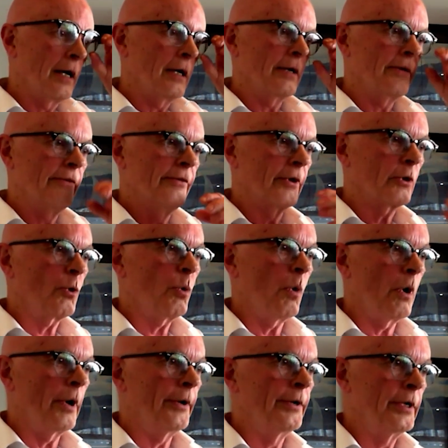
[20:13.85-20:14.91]
the
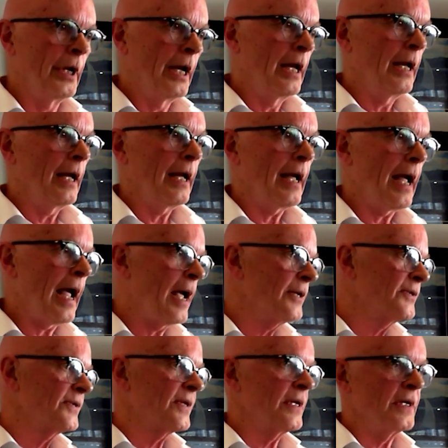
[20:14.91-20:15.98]
Quad,
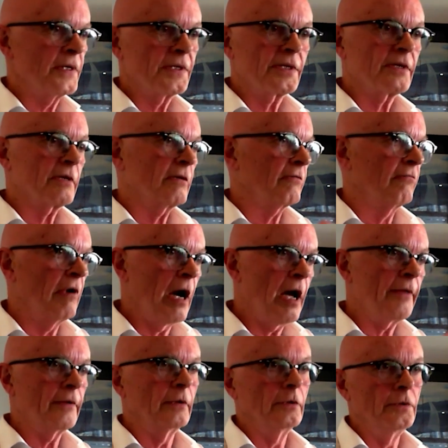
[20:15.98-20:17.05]
as this
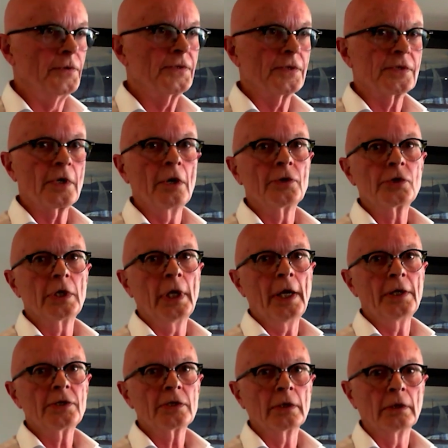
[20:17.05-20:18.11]
rather loose
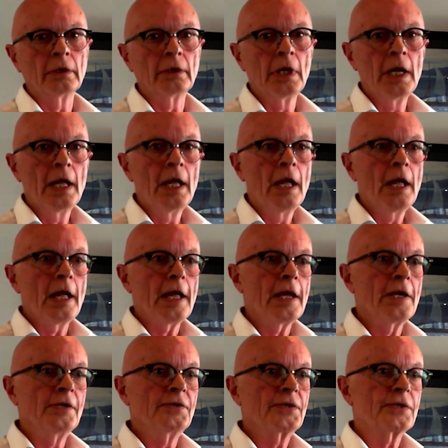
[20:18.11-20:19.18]
association,
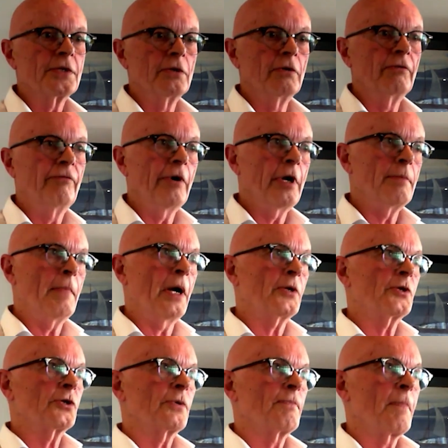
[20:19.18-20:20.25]
is still very
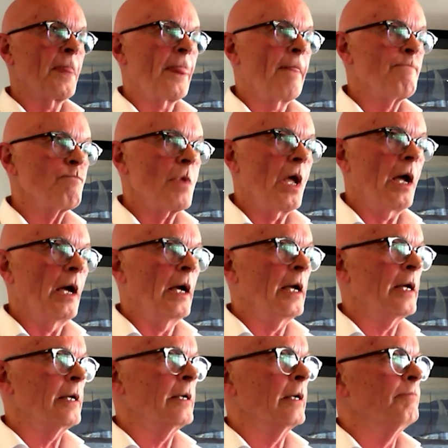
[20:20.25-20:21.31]
much
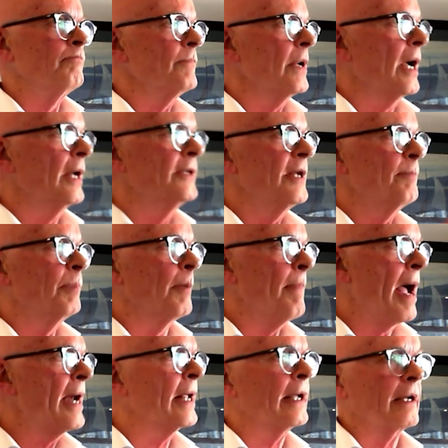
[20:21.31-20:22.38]
a
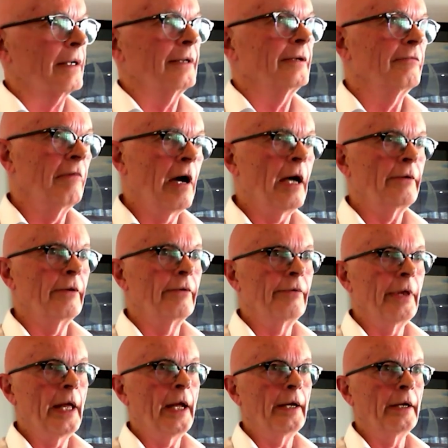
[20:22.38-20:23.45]
diplomatic rather
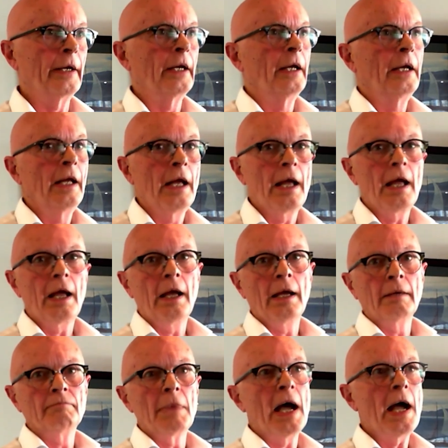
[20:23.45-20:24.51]
than a
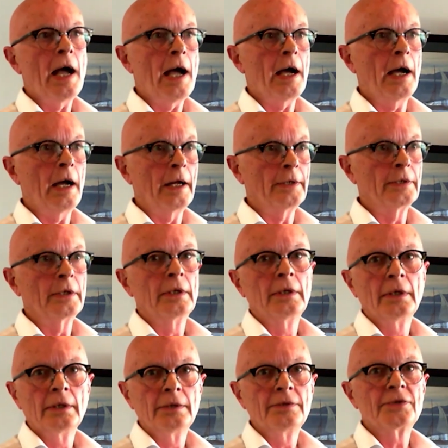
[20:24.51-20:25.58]
hard
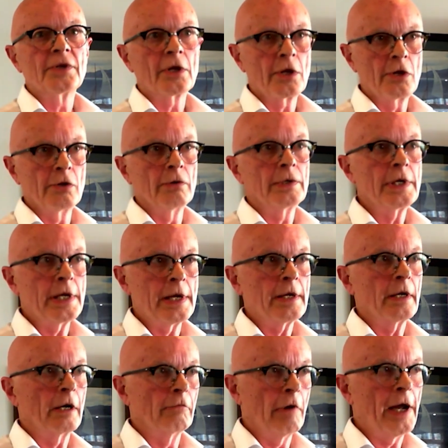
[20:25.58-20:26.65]
security
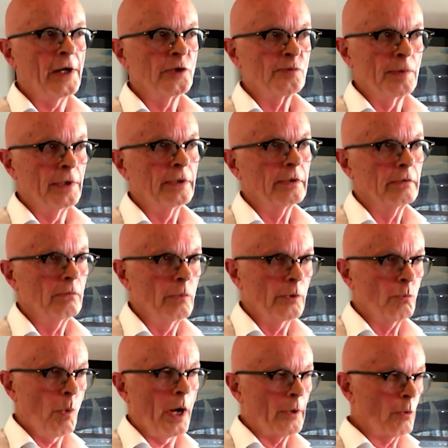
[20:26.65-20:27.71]
arrangement, with
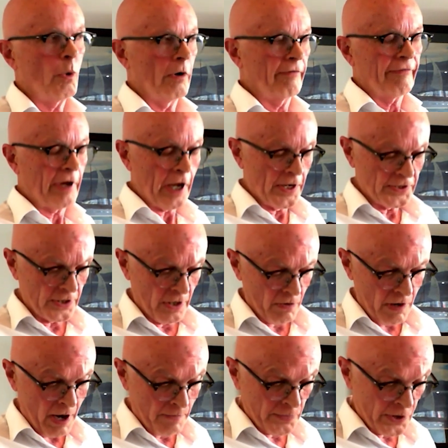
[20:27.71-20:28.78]
one qualification I'll
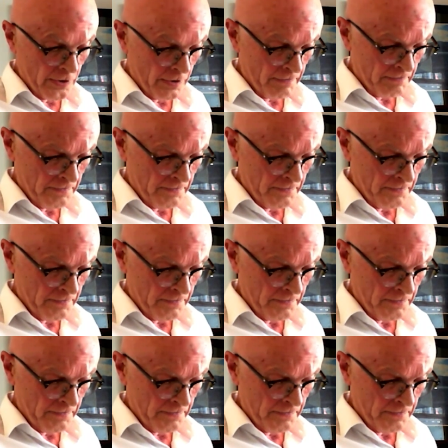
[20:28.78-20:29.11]
come to.